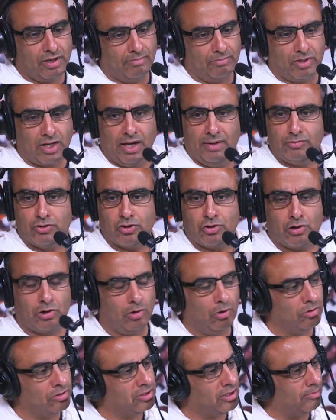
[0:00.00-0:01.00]
Sometimes
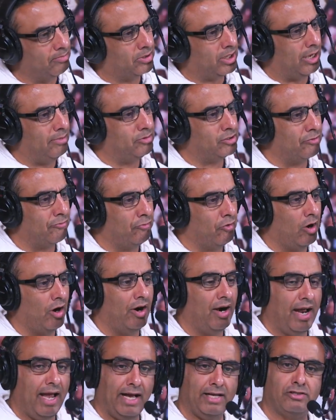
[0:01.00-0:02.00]
they're close, sometimes they're
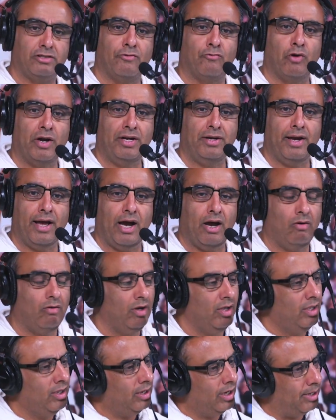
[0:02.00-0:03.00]
far. As of right
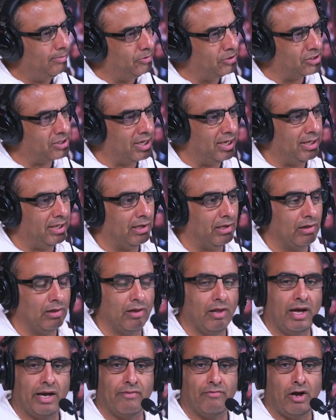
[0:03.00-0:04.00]
now, I'm just getting
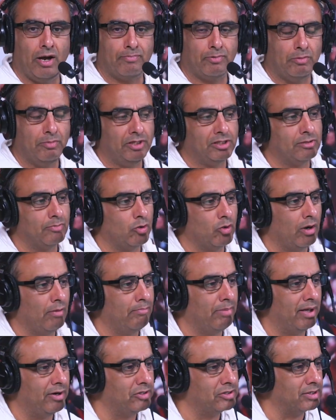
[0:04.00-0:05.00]
a lot of optimism
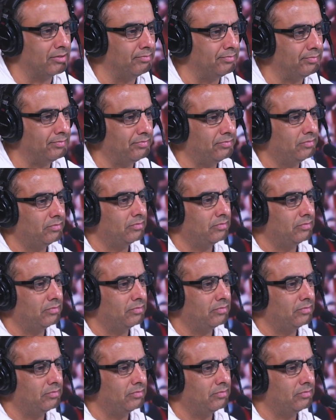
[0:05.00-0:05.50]
around Pettersson.